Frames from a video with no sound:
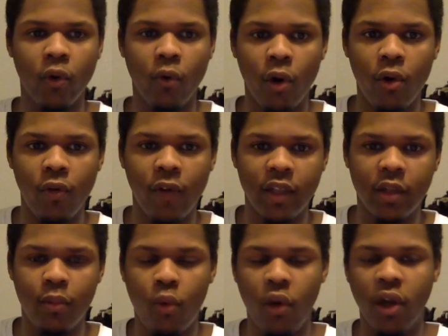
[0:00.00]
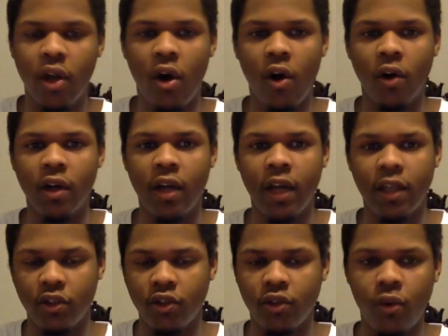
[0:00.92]
growth as a point guard and
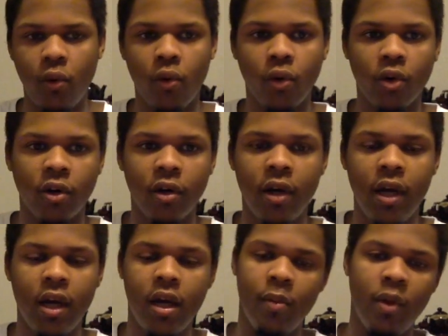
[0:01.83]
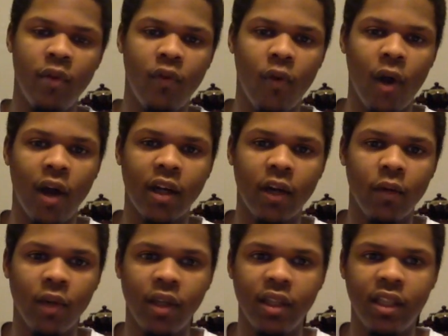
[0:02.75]
as a scorer before I can
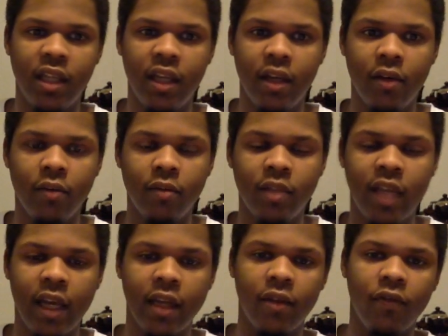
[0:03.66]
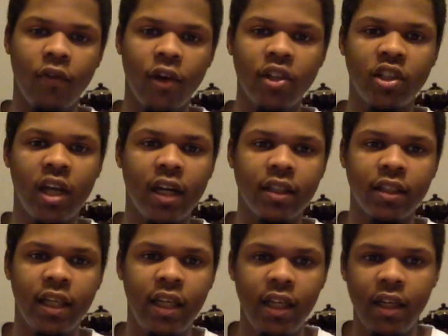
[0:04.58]
really see him taking the franchise
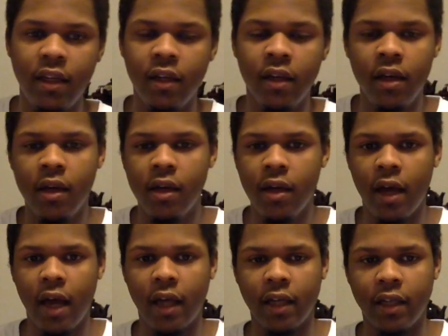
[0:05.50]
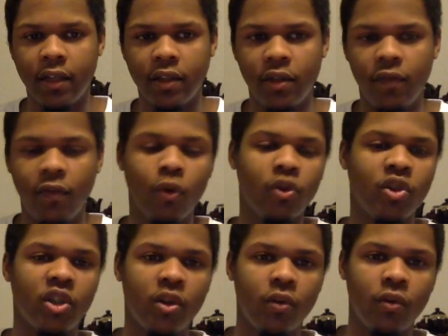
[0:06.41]
key as the floor
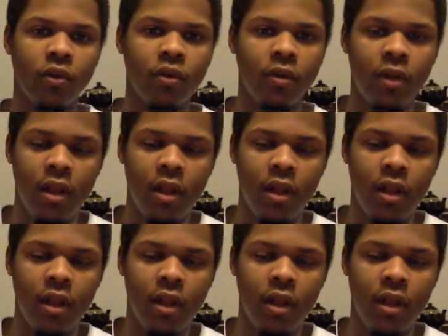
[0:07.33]
general.